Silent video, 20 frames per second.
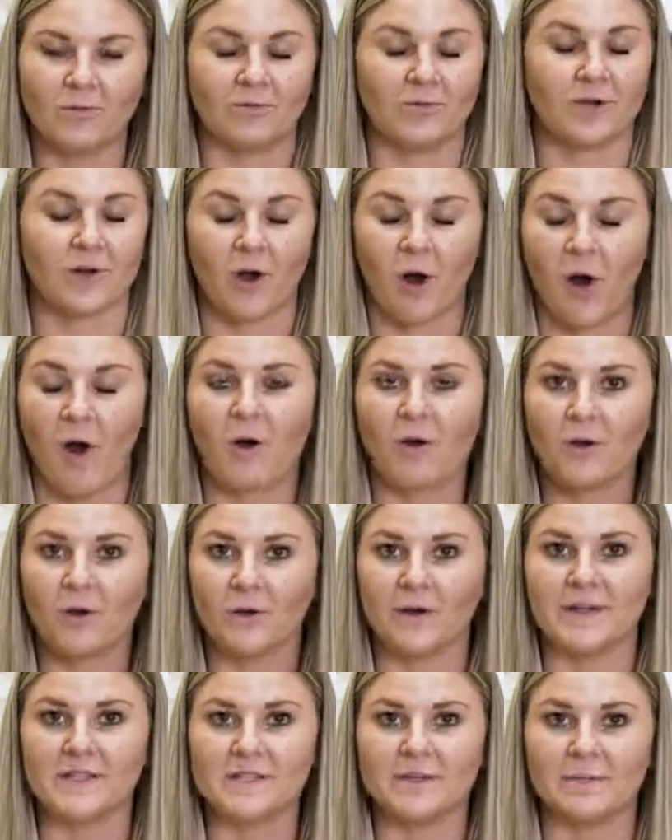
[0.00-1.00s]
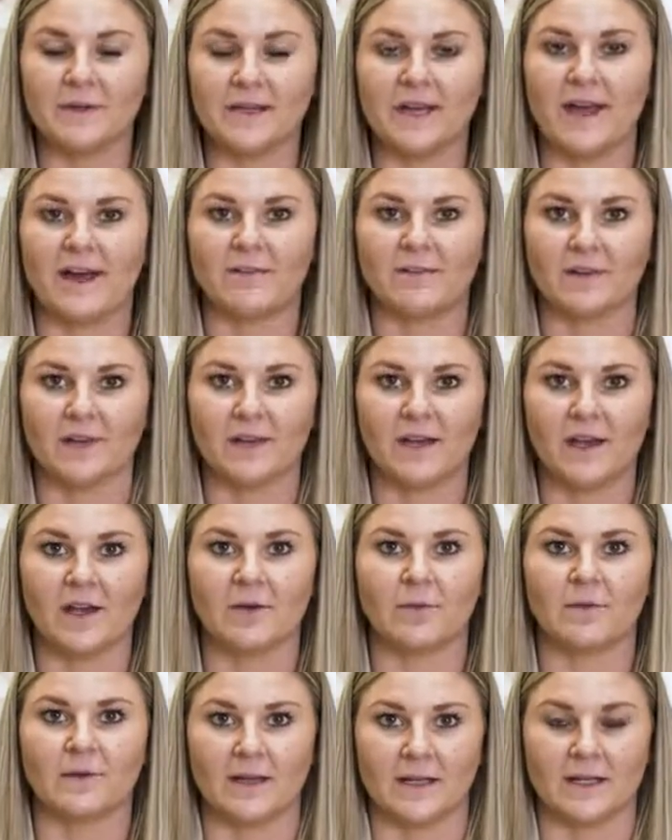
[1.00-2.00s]
they're all going to be heavily
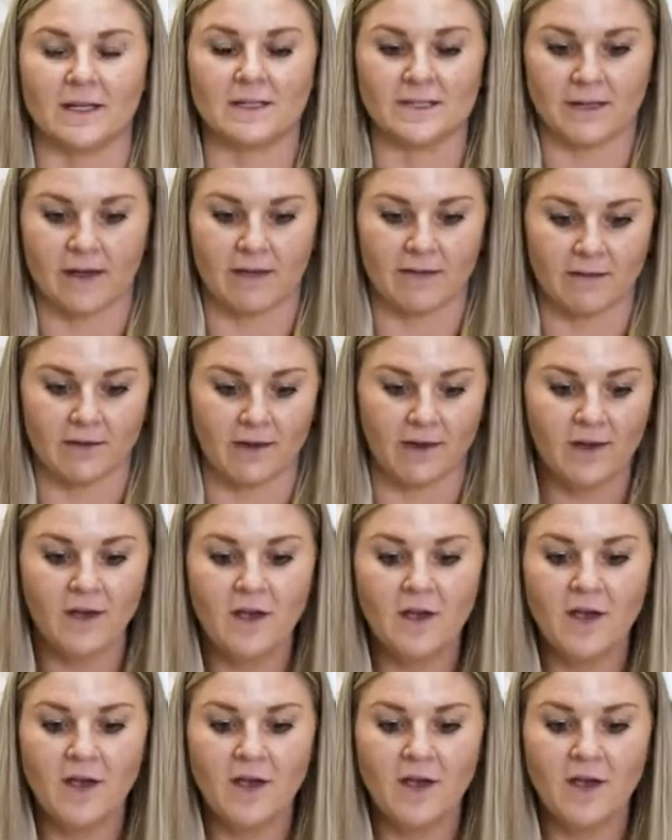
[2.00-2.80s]
related together.